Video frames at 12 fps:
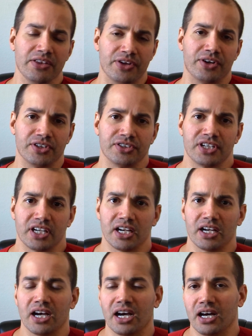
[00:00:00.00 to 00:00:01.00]
There is
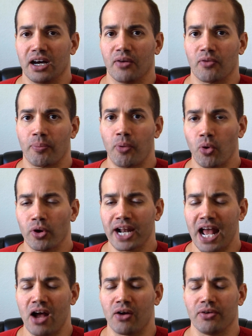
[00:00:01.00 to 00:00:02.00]
a report
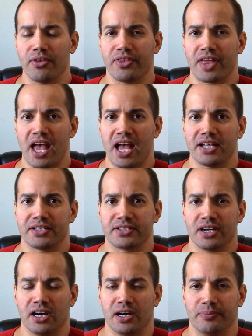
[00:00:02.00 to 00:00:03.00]
out that
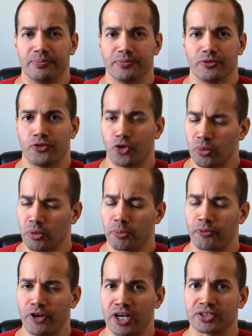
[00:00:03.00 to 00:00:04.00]
former
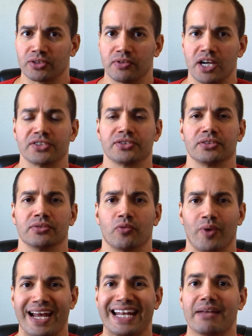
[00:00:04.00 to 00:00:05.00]
professional wrestler
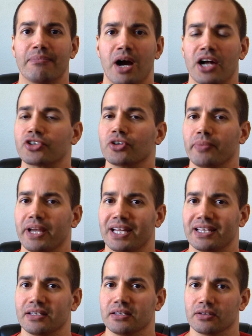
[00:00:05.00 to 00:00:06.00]
Randy Macho
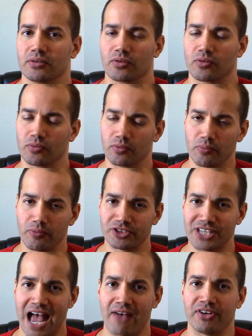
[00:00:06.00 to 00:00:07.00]
Man
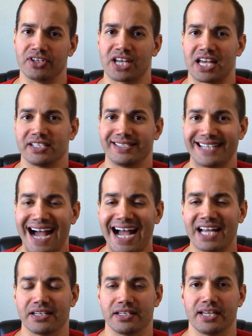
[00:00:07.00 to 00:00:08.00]
Savage has
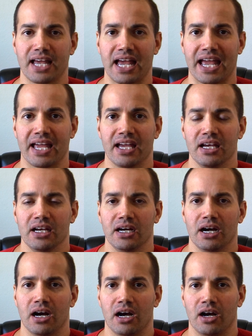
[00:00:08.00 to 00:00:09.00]
died today
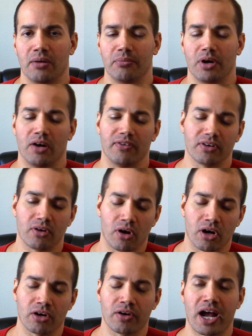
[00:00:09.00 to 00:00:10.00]
of a
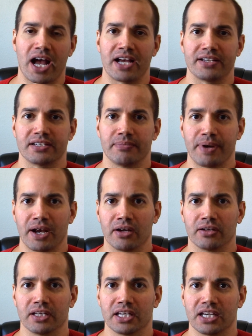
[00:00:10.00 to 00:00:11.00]
car crash.
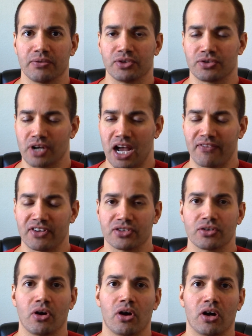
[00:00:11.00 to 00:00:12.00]
Apparently he was driving
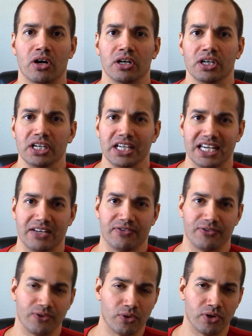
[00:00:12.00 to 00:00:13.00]
his car in
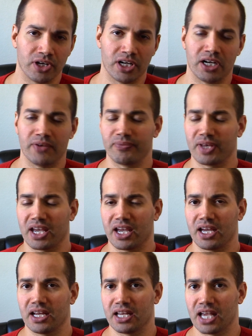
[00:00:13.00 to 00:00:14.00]
Florida
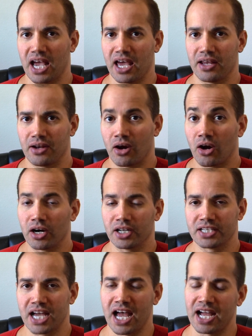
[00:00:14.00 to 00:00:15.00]
and he had a heart
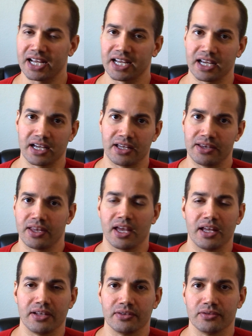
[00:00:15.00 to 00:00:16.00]
attack and
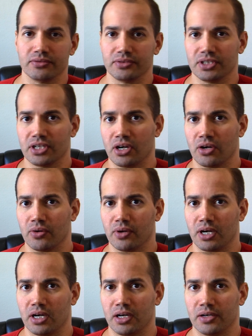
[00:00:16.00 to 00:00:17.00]
then, you
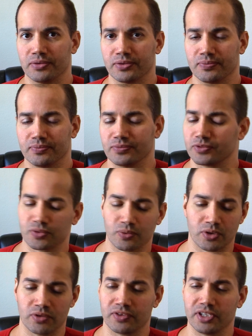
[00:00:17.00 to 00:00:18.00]
know,
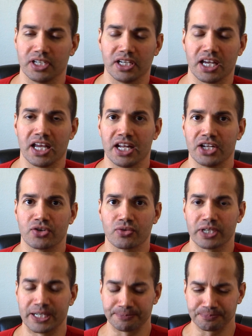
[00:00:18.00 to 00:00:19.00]
swerved and hit a
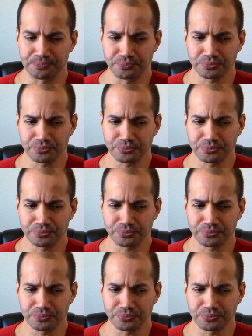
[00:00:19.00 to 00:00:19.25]
tree